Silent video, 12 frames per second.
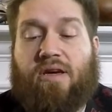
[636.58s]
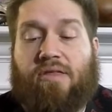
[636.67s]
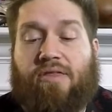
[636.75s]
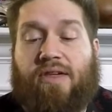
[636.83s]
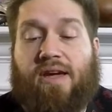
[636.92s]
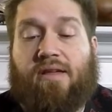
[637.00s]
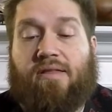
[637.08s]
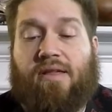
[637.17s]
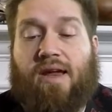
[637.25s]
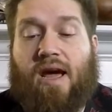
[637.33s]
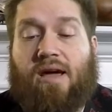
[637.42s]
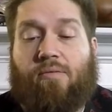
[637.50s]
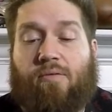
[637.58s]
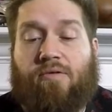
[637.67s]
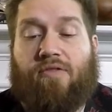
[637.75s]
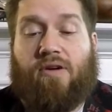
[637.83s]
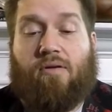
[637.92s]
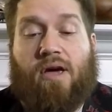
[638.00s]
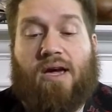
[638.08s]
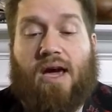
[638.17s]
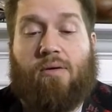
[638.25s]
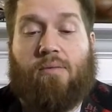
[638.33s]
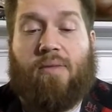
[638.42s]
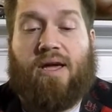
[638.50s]
a thing that I would feel like
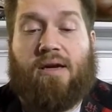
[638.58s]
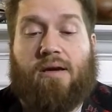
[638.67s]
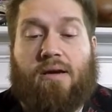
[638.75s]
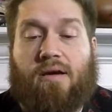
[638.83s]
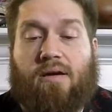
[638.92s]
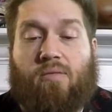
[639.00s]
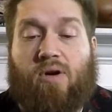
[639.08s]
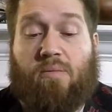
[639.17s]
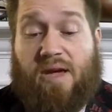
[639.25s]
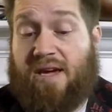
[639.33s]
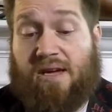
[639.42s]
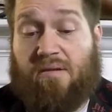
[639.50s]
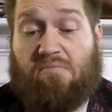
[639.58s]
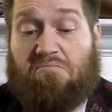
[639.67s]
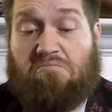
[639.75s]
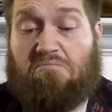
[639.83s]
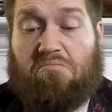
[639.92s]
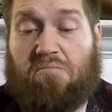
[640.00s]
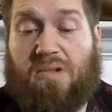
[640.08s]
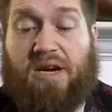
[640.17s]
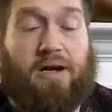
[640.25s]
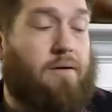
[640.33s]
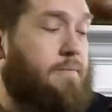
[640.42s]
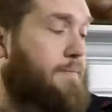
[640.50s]
I would make it,
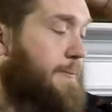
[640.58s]
you know.